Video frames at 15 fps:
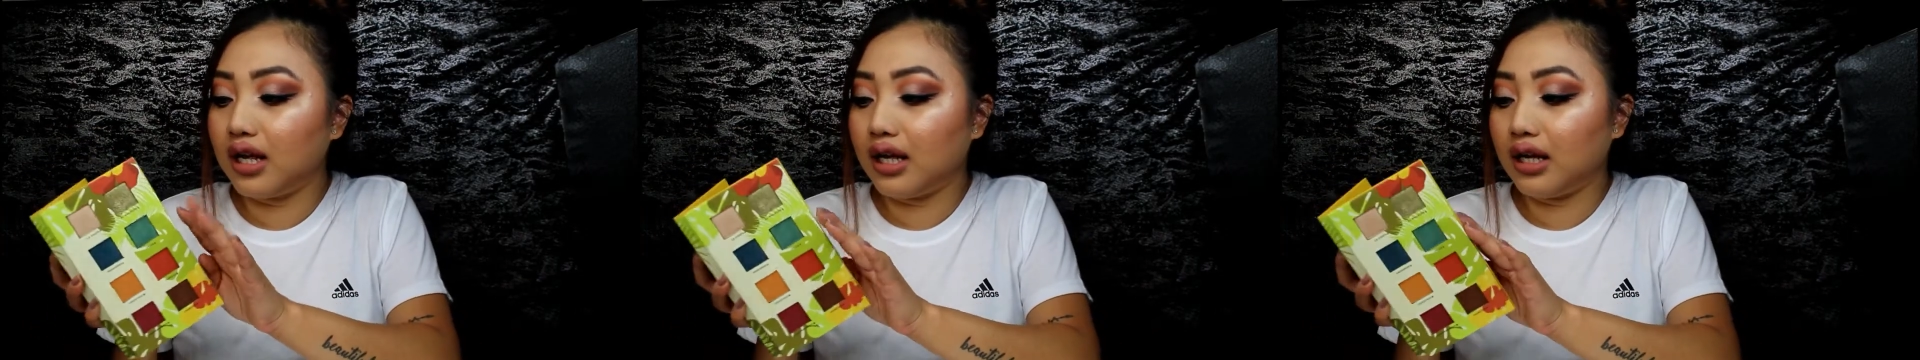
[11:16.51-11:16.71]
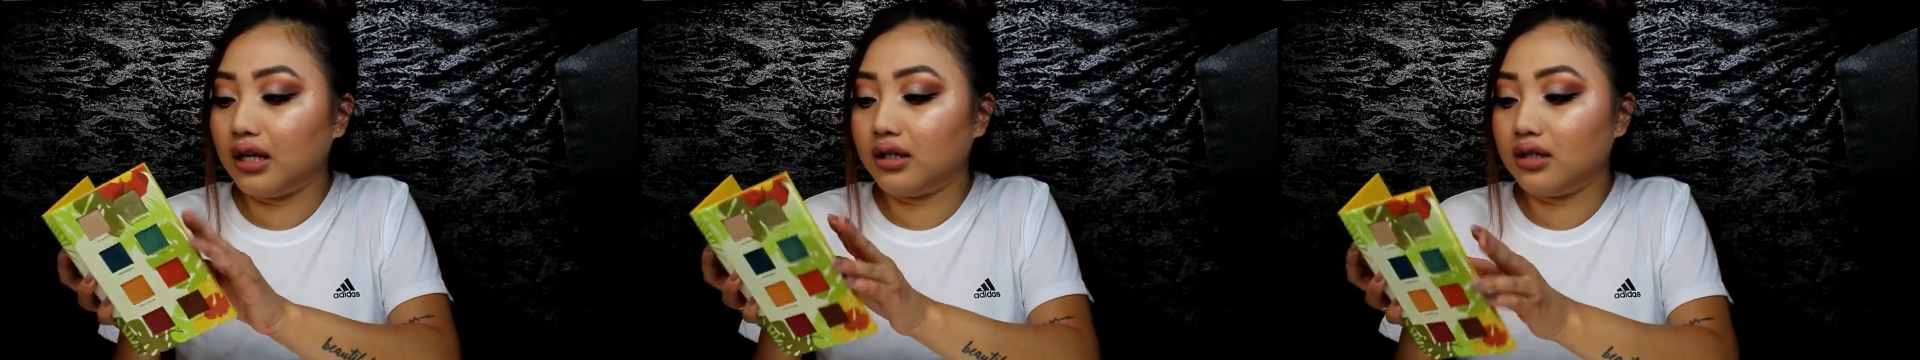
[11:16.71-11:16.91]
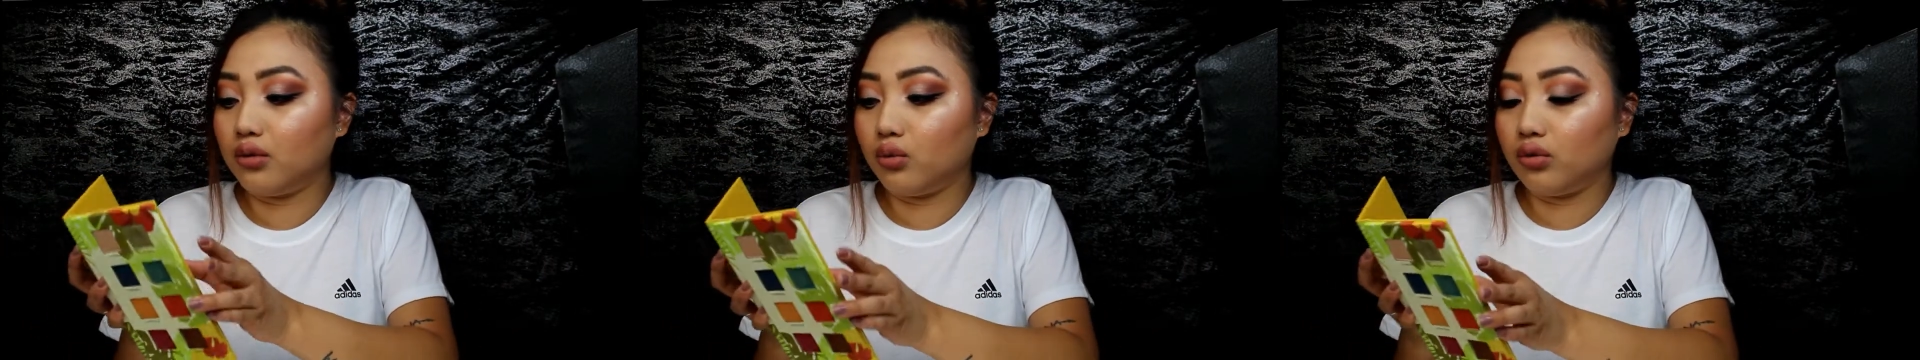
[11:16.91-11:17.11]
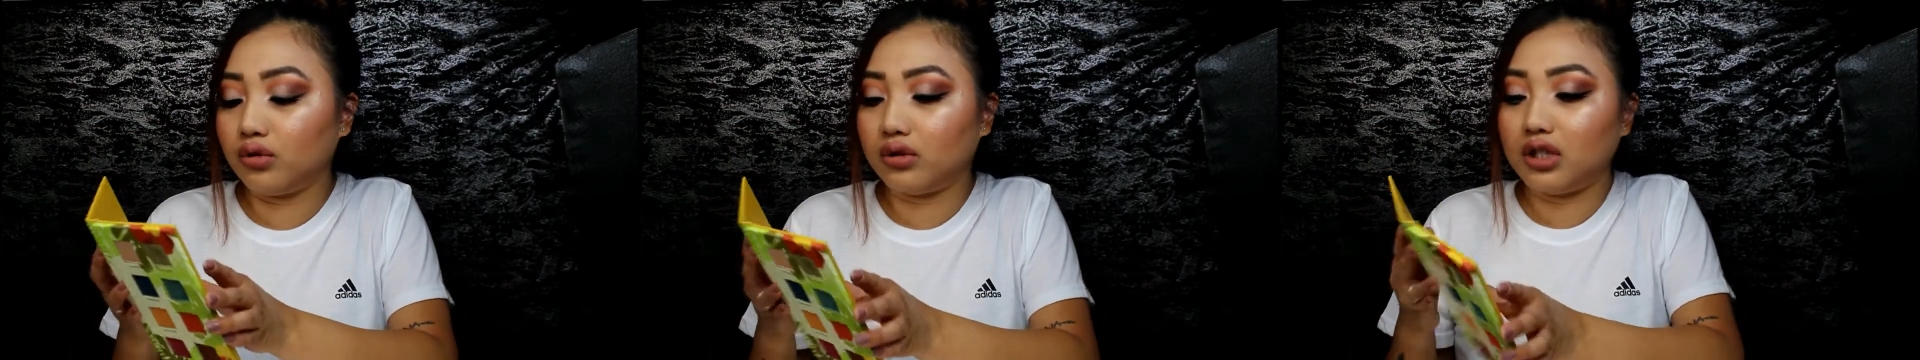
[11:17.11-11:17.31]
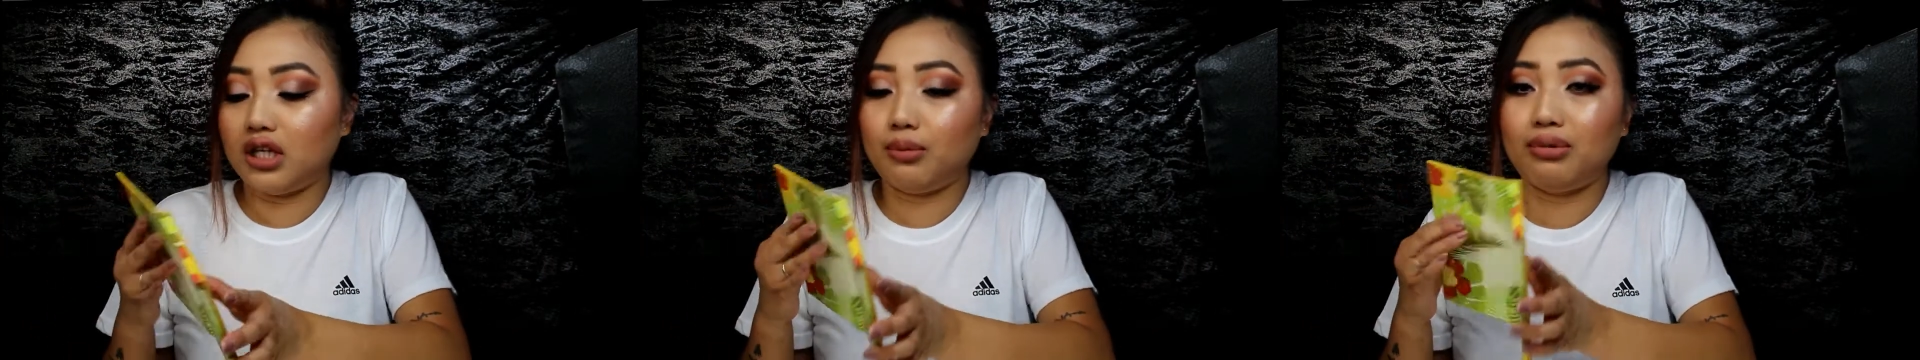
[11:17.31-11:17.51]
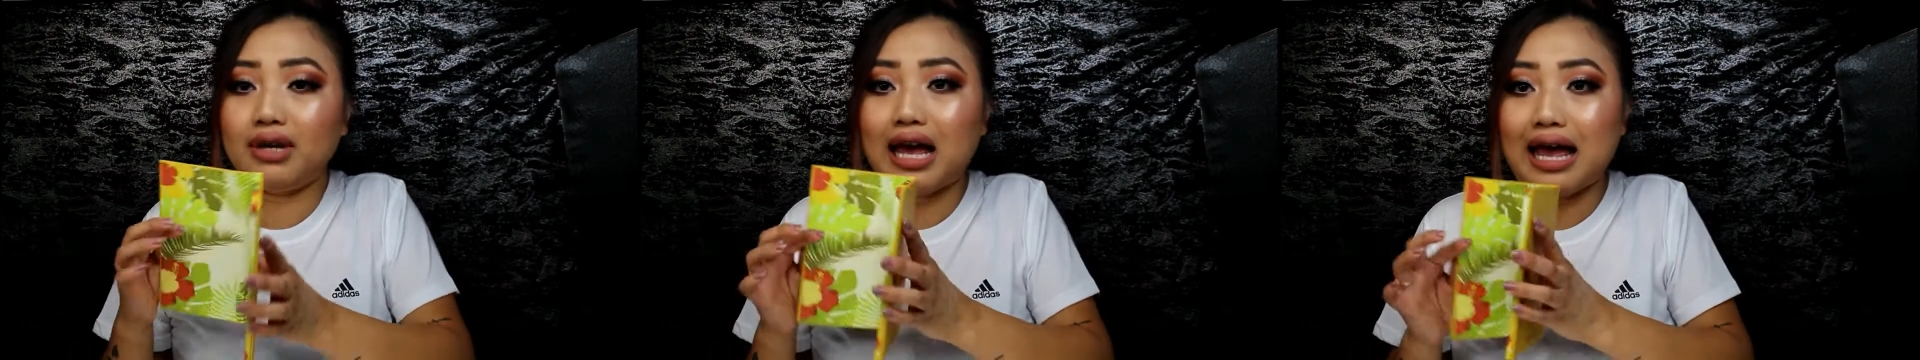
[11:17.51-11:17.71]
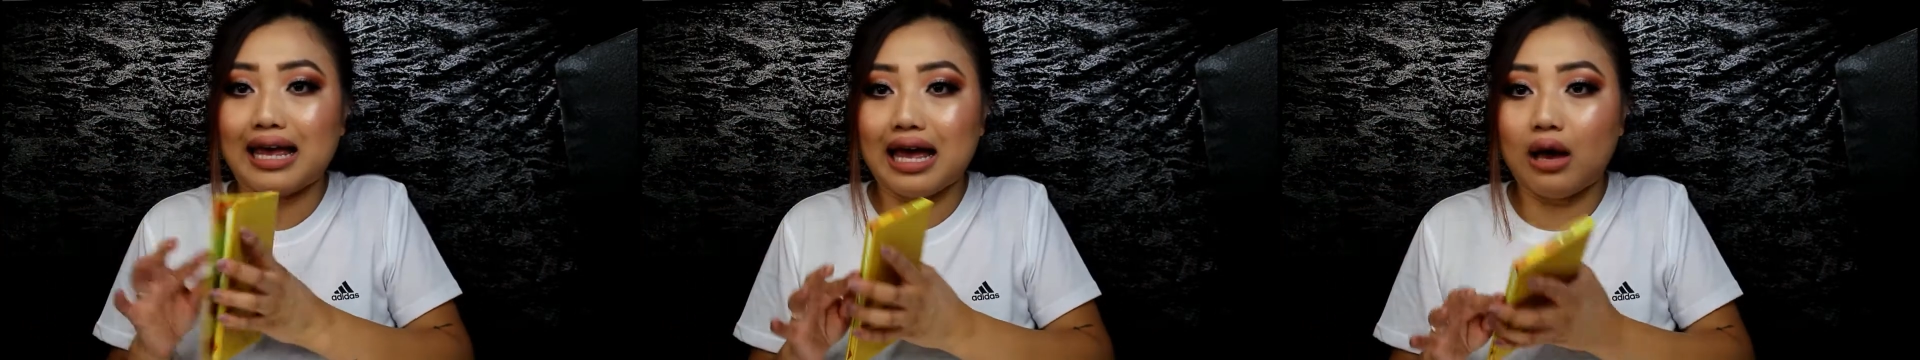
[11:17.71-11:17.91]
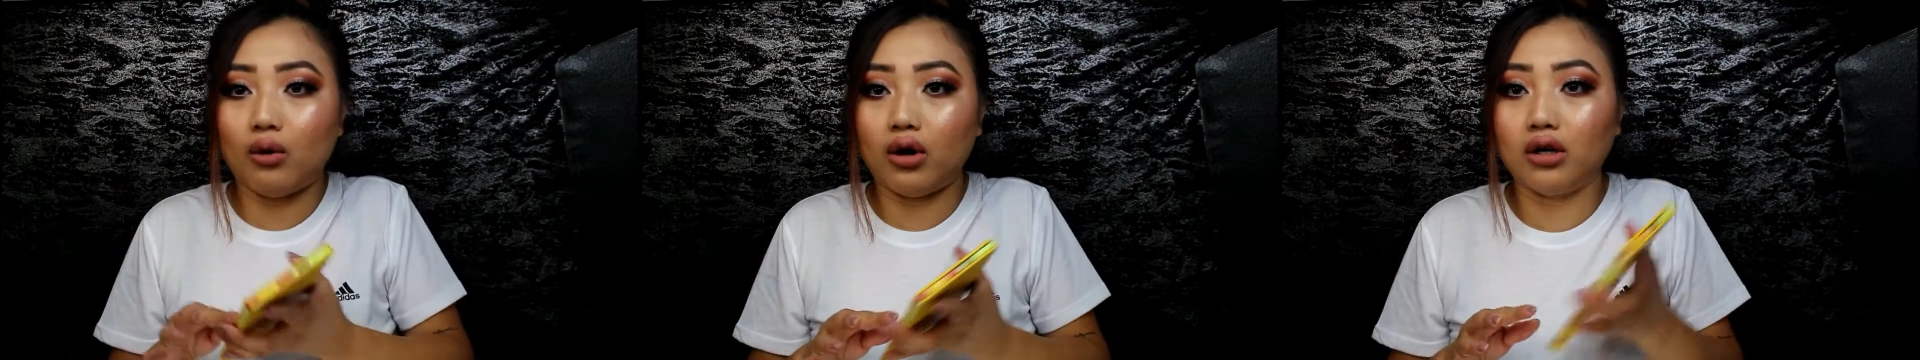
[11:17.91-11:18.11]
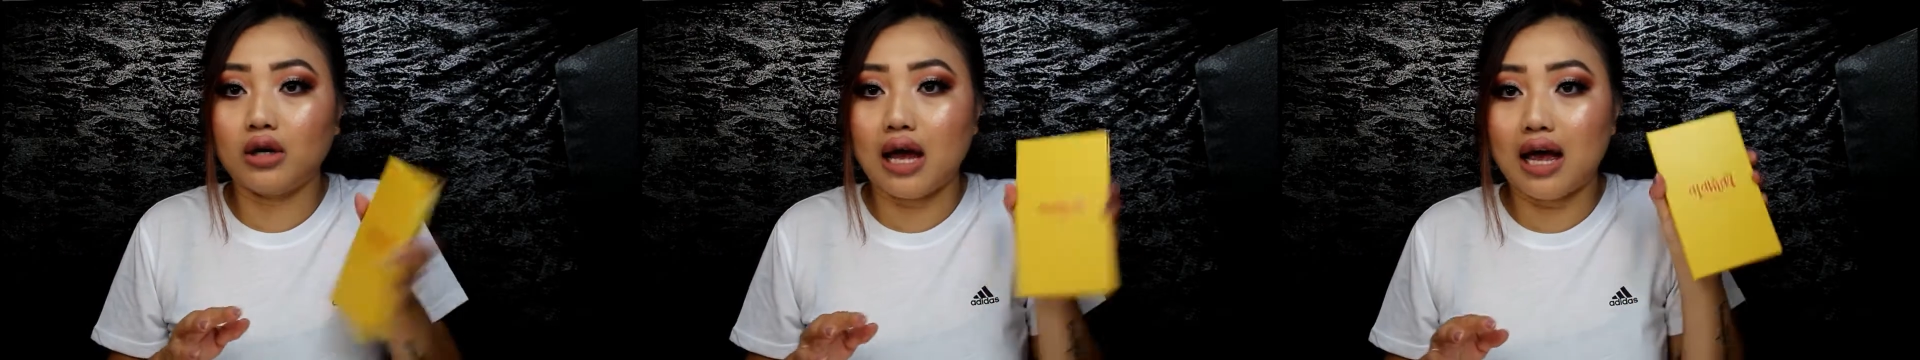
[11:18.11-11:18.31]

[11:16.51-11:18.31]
And keep an eye out on